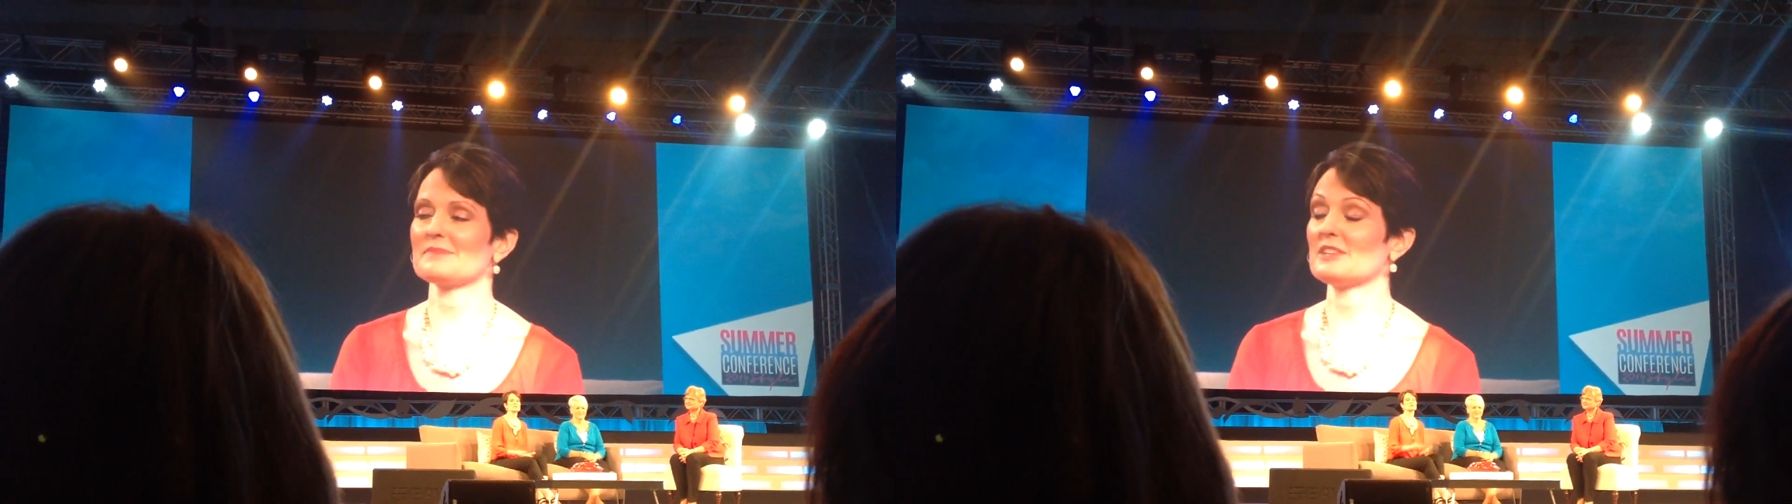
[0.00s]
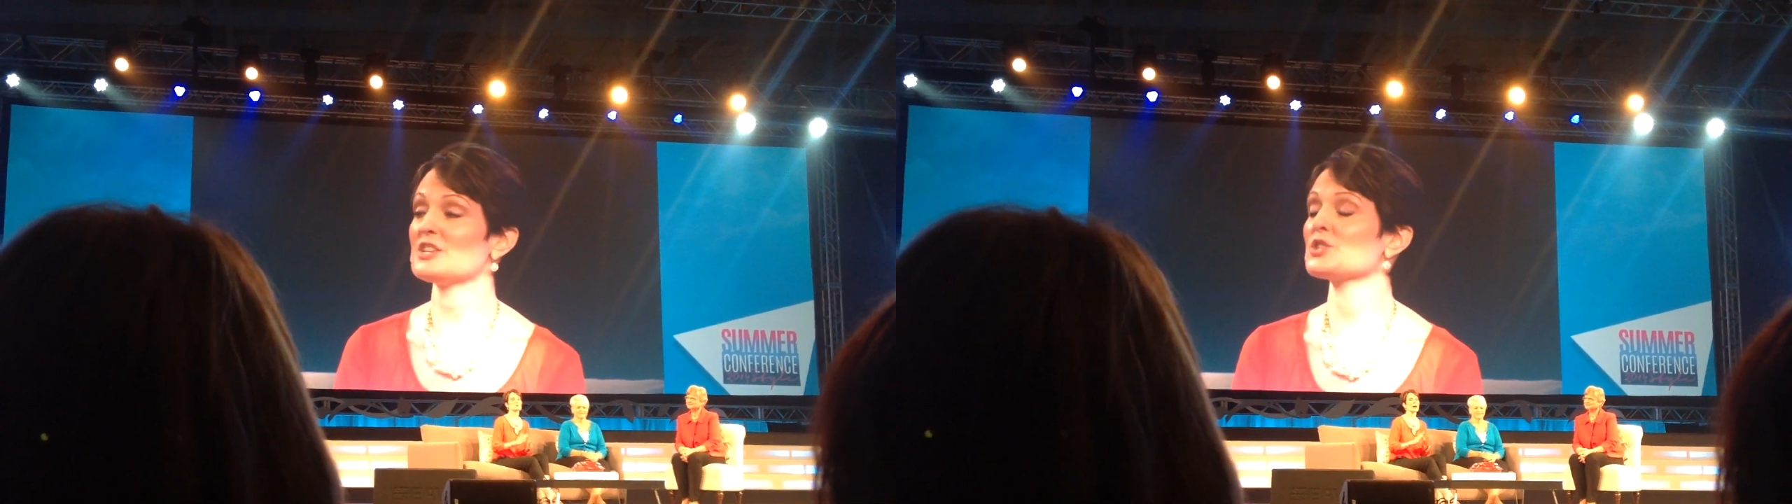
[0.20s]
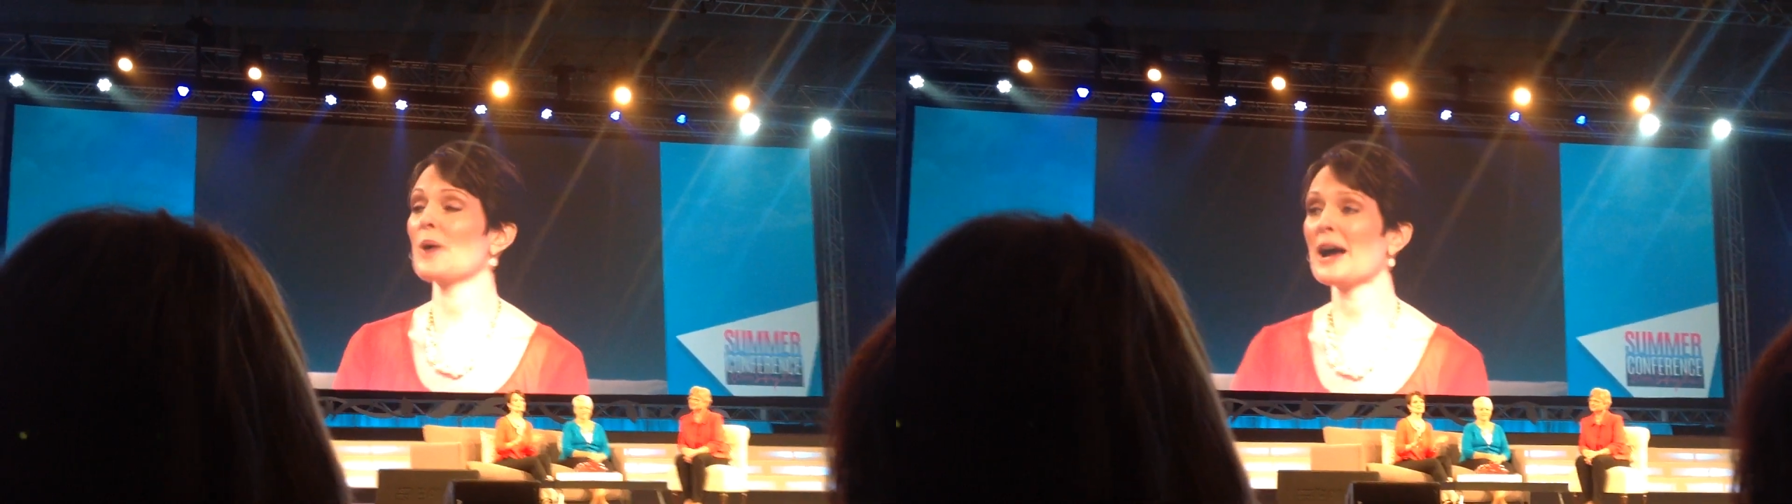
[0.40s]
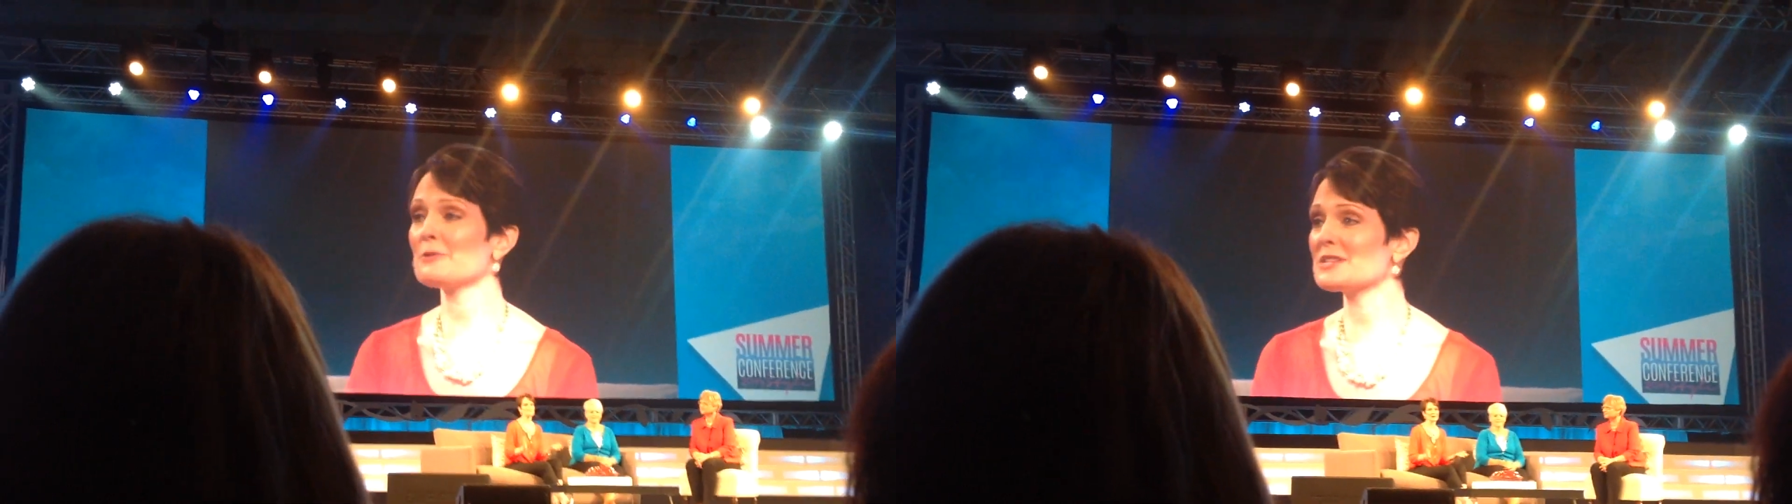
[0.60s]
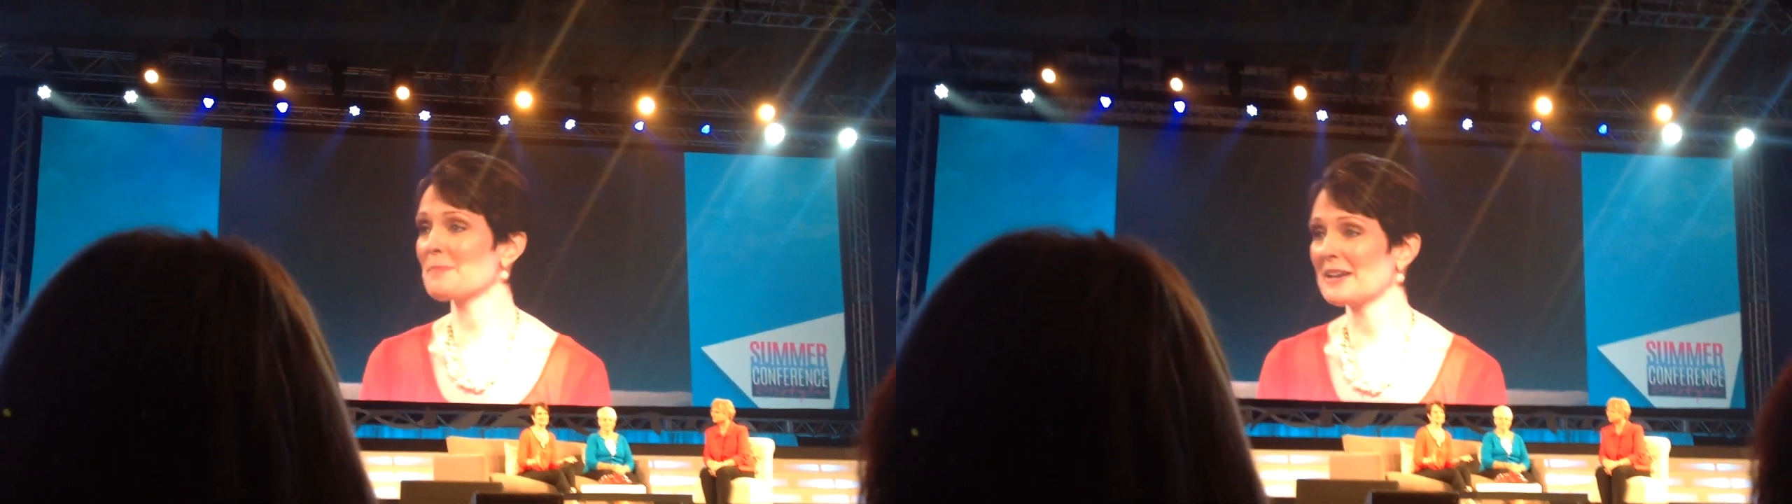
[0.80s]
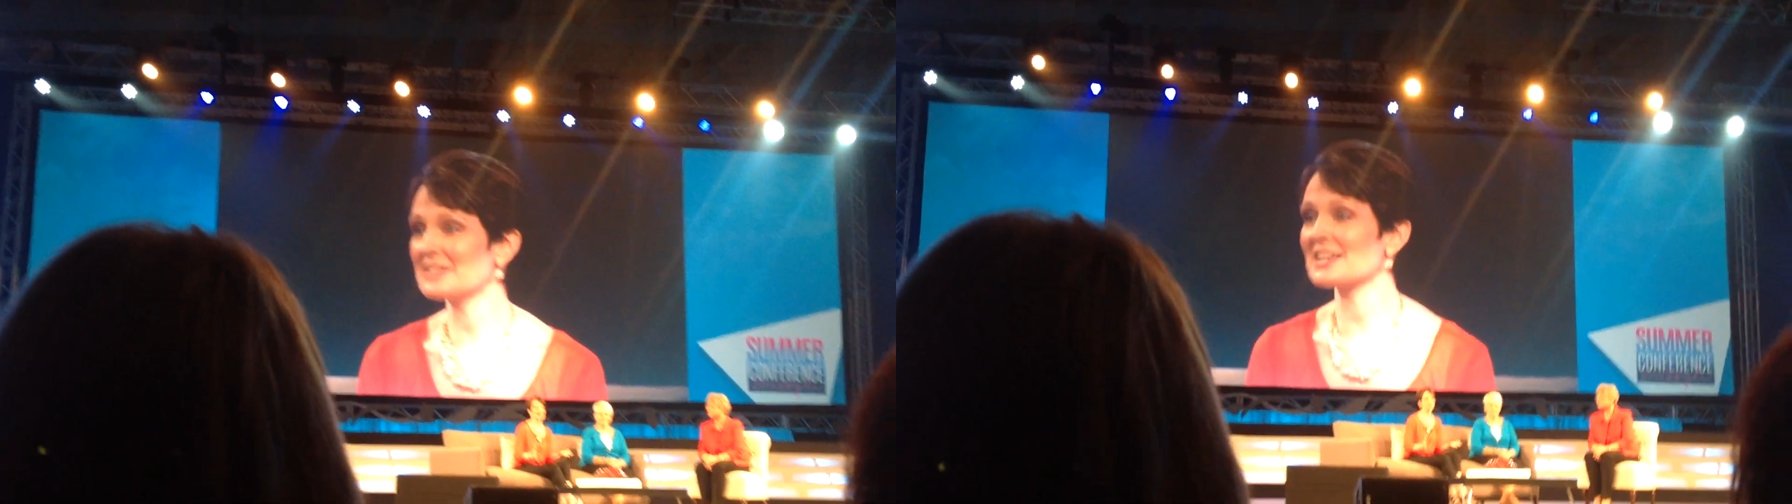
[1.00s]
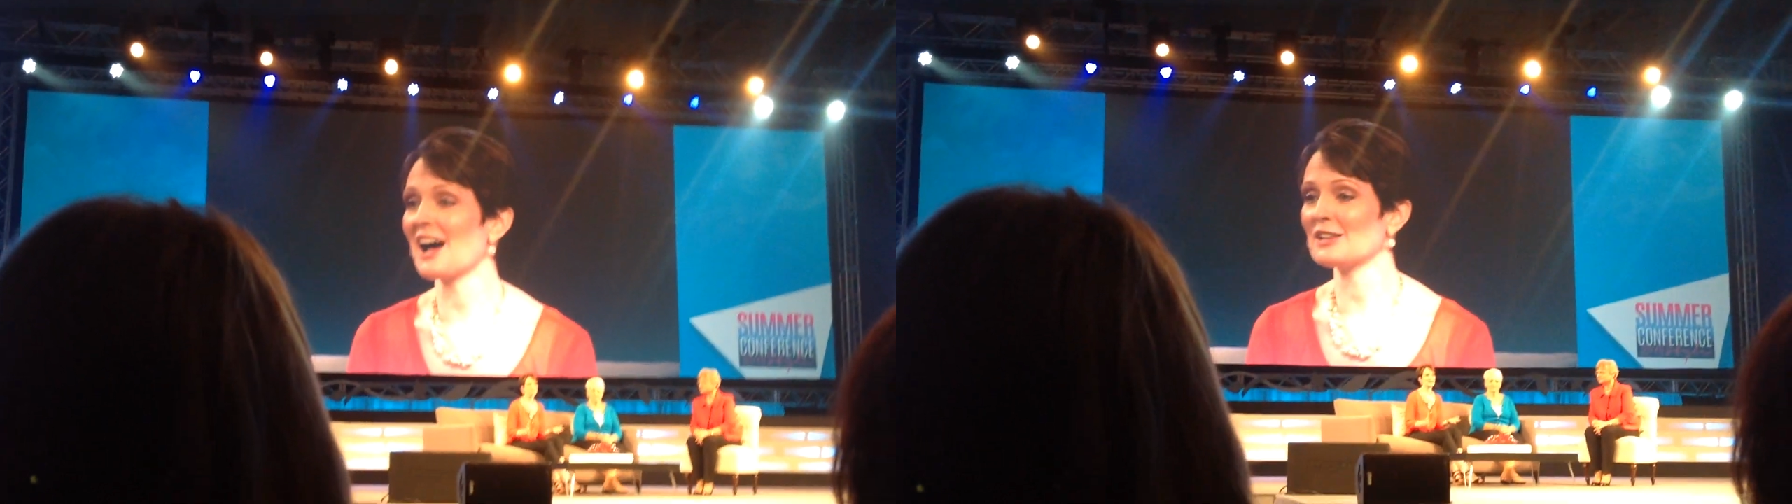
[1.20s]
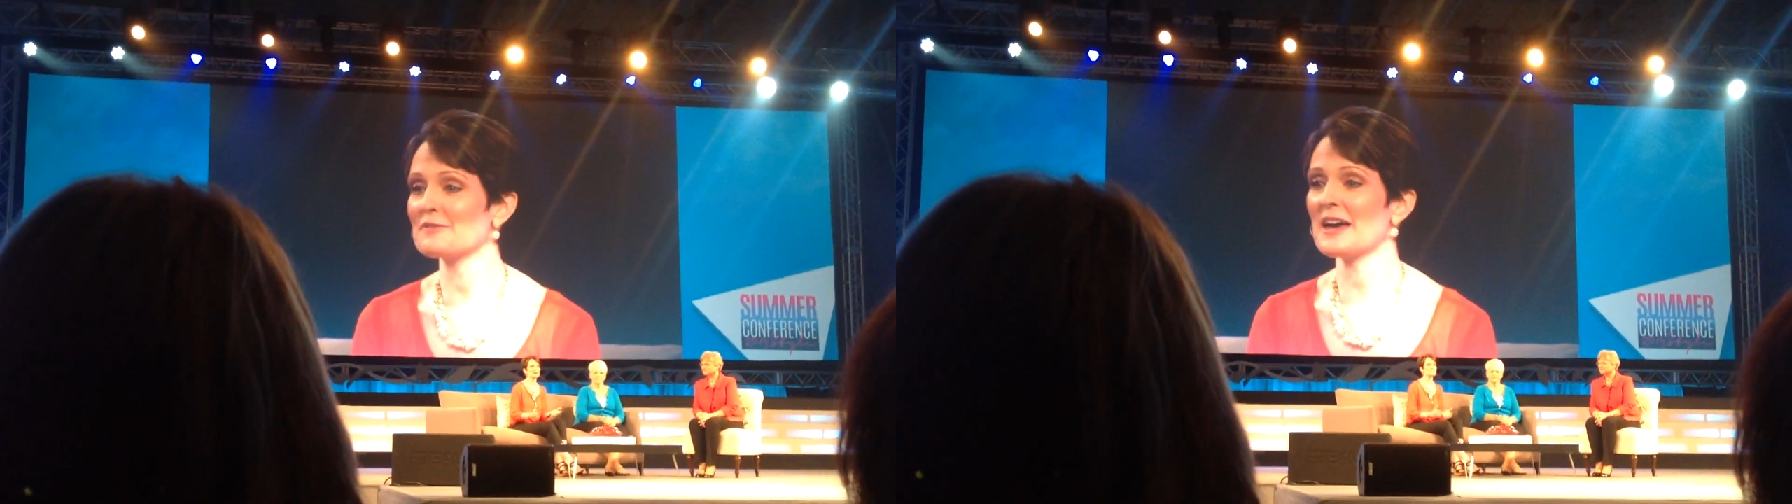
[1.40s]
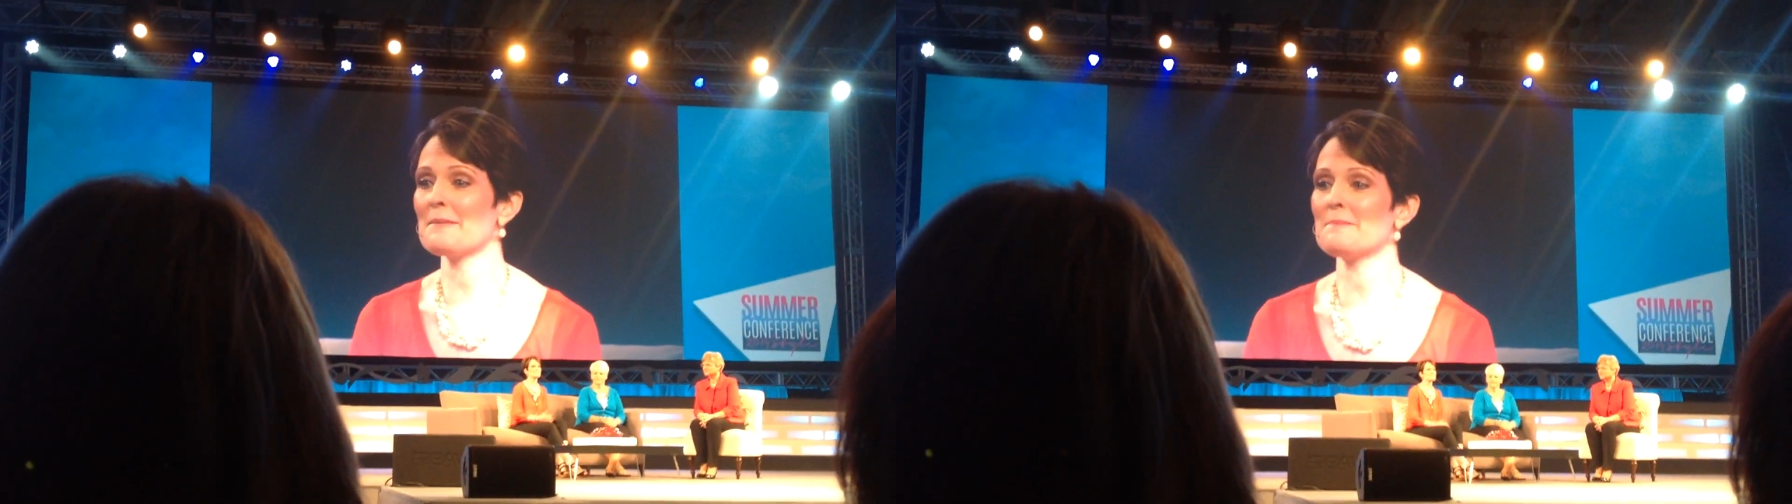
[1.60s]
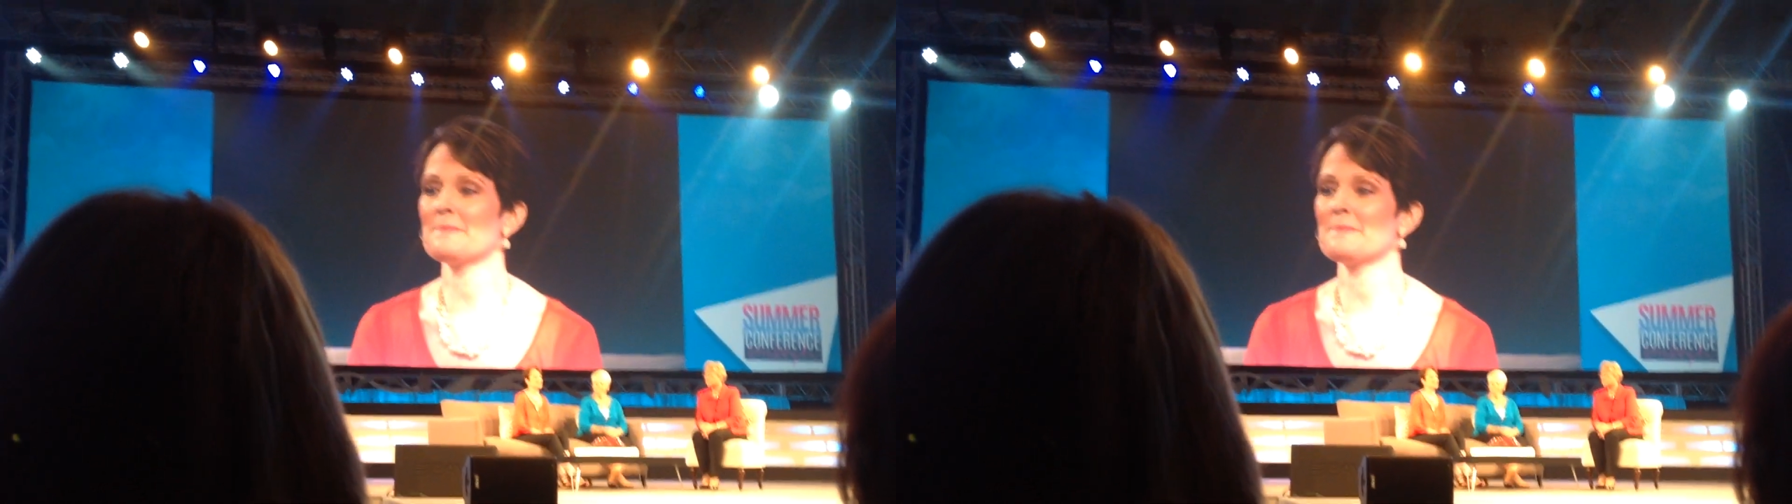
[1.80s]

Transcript: So I responded to all of them,